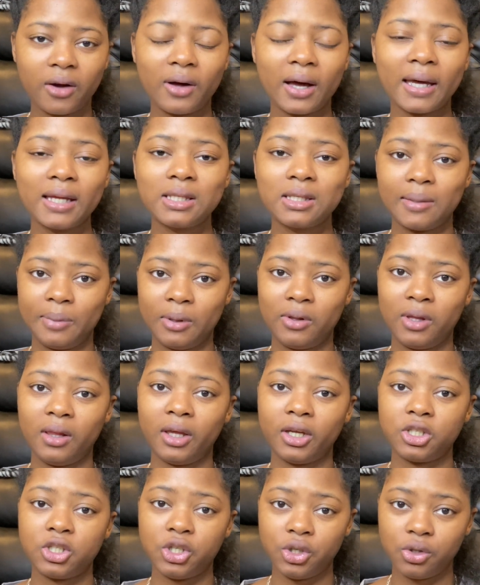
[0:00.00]
I typically like
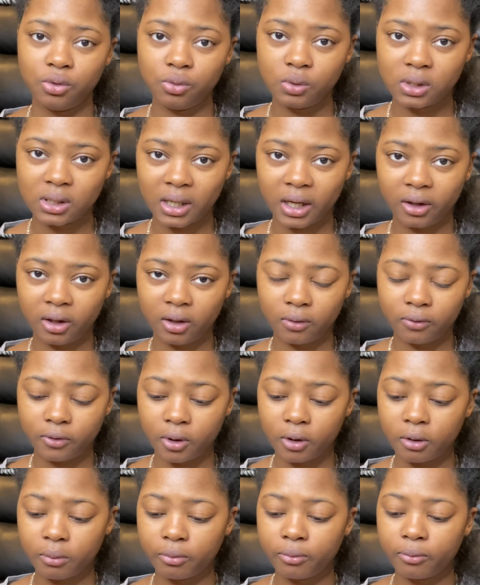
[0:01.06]
to use styling
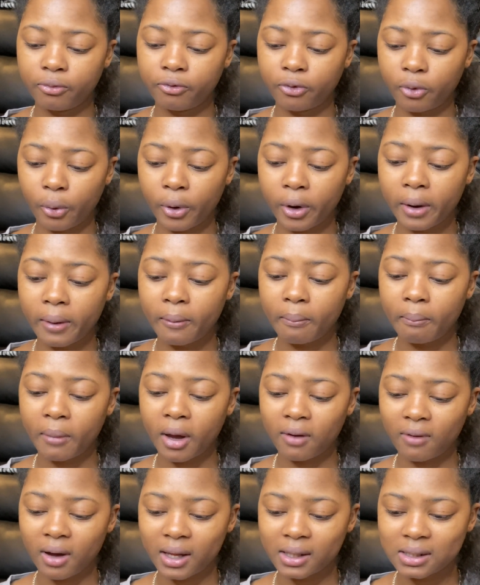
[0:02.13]
foam for my
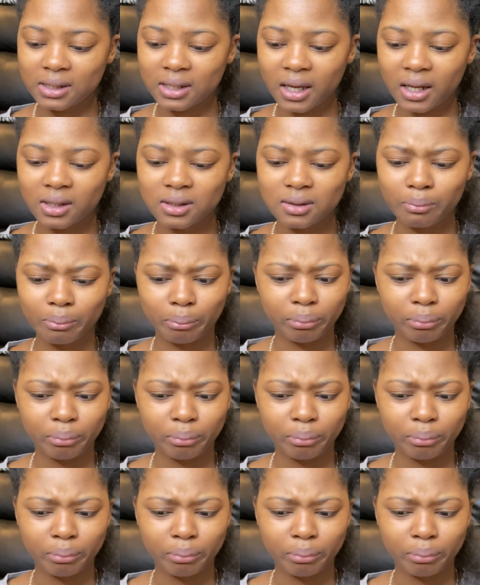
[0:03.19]
rod sets.